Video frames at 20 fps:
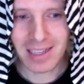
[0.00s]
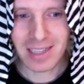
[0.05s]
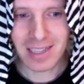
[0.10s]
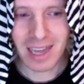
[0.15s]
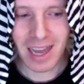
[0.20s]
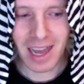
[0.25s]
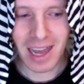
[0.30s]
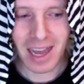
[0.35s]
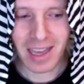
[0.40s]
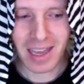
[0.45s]

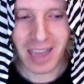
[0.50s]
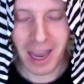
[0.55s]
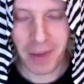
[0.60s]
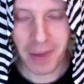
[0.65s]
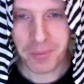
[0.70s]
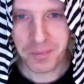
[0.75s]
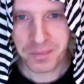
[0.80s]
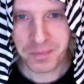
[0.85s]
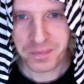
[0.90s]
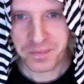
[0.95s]
yeah,
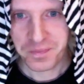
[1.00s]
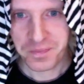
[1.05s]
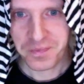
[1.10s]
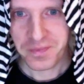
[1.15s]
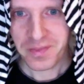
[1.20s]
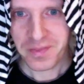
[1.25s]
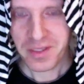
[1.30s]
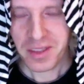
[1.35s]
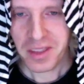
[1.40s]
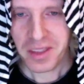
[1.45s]

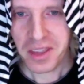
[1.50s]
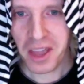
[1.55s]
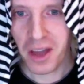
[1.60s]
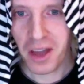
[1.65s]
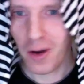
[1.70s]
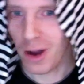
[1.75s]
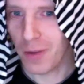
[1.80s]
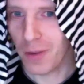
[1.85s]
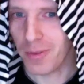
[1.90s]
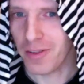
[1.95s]
oh, I
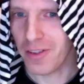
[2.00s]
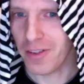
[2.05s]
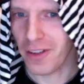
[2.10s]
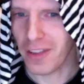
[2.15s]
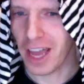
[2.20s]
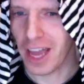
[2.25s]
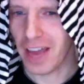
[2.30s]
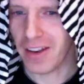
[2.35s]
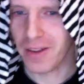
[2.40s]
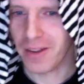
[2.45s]
hope you felt
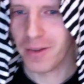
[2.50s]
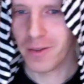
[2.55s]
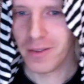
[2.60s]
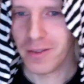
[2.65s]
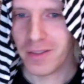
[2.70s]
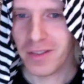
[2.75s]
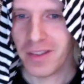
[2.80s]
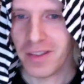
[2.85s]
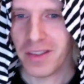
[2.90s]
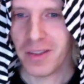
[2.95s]
that.
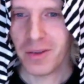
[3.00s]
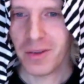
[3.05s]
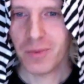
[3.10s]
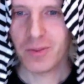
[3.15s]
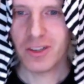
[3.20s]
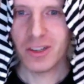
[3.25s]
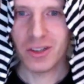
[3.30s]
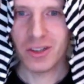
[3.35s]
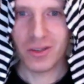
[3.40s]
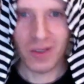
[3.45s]

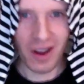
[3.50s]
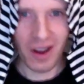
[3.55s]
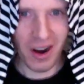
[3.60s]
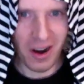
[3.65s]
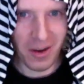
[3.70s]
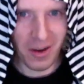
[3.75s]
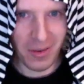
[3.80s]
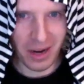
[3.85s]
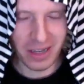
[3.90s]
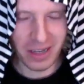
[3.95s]

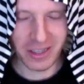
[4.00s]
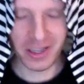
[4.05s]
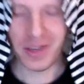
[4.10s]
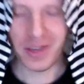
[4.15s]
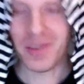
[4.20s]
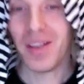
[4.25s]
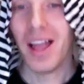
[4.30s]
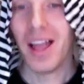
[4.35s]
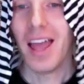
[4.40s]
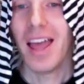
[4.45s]
Heart right to you.
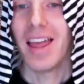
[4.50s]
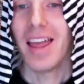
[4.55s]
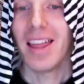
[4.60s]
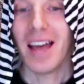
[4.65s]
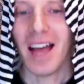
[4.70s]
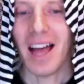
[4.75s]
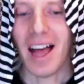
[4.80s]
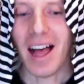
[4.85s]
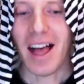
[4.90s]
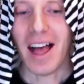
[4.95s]

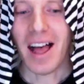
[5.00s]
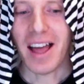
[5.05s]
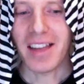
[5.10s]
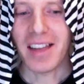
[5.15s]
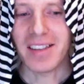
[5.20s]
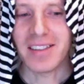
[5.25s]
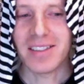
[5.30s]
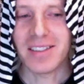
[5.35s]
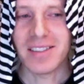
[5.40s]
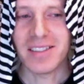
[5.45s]

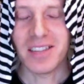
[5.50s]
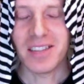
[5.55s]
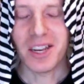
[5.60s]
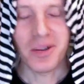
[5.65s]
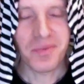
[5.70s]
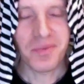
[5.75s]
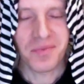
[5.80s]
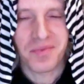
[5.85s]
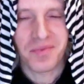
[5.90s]
You know,